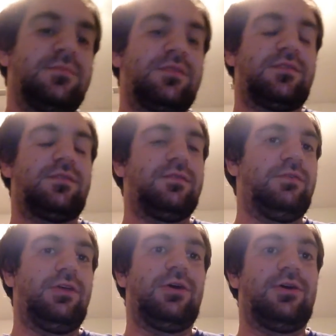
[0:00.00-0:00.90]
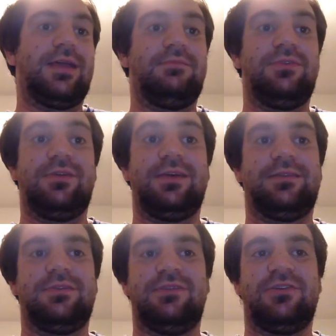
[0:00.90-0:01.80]
That's really all it came to. Like,
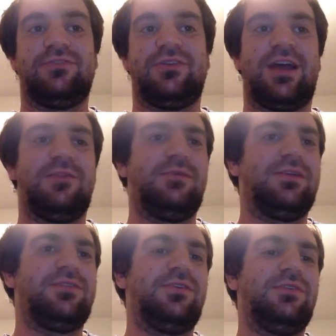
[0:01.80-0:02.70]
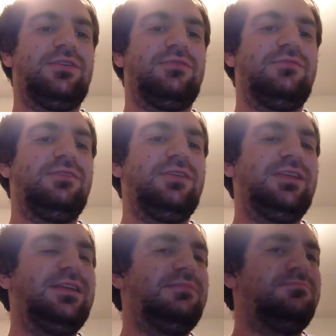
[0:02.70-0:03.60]
the triggers are kind of weird, so you don't
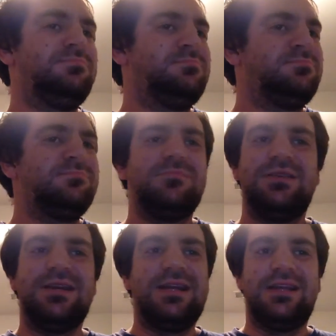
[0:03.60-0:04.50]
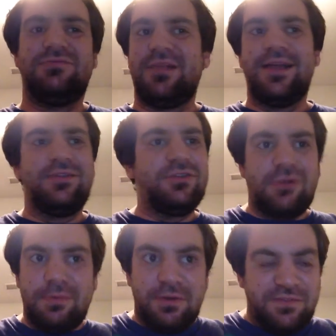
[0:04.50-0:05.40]
really need to rely on the
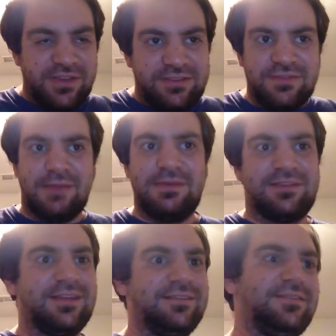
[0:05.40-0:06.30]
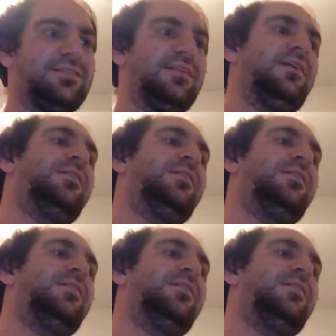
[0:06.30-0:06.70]
draw perfects, if that makes sense.